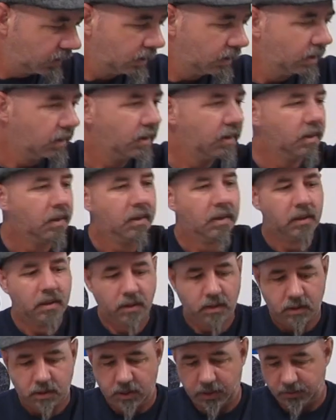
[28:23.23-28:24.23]

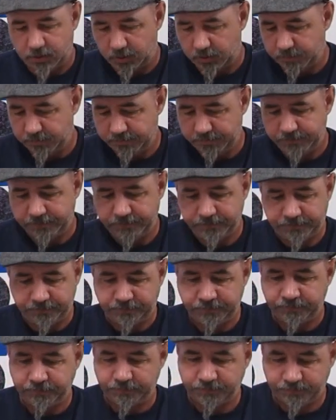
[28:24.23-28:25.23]

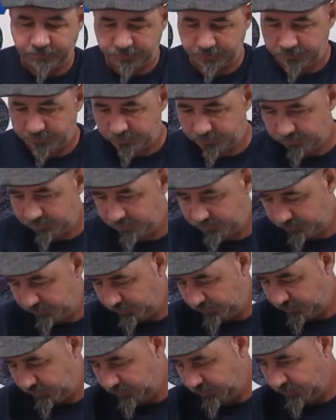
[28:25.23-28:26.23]

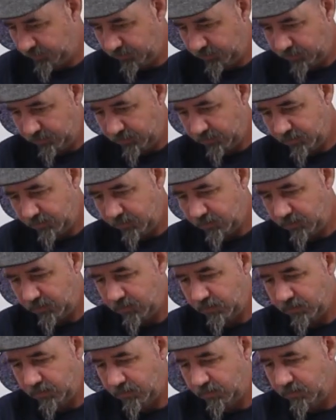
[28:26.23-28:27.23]

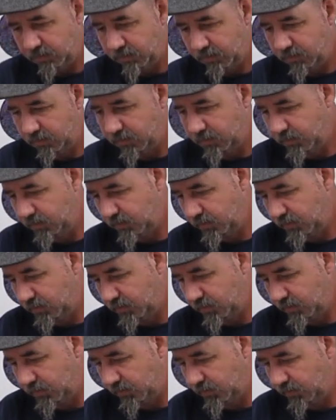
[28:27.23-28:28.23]

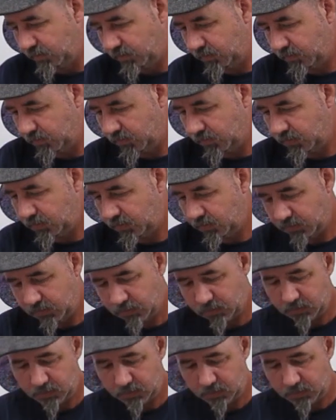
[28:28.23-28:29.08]
The person shown says nothing.